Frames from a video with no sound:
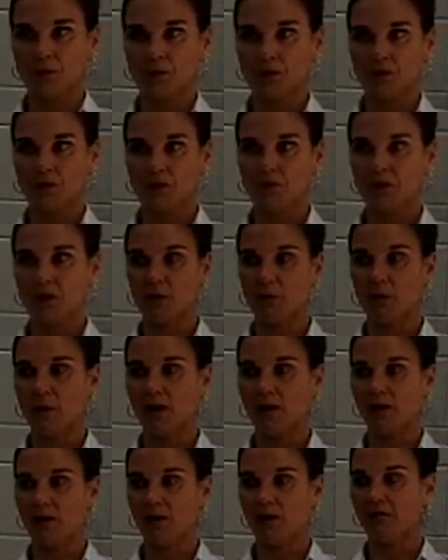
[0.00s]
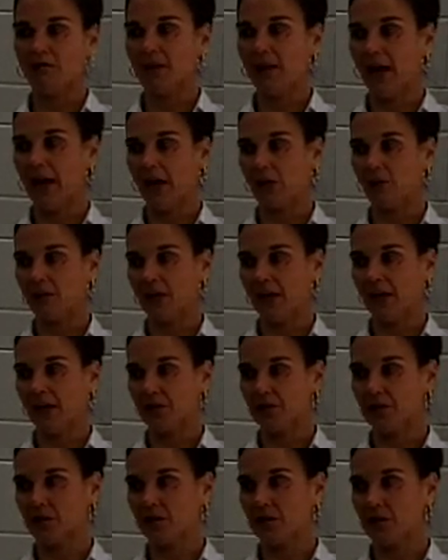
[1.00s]
So just be aware of that
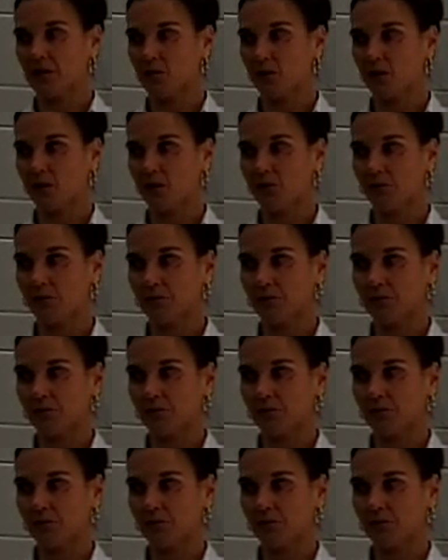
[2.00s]
reaction as well.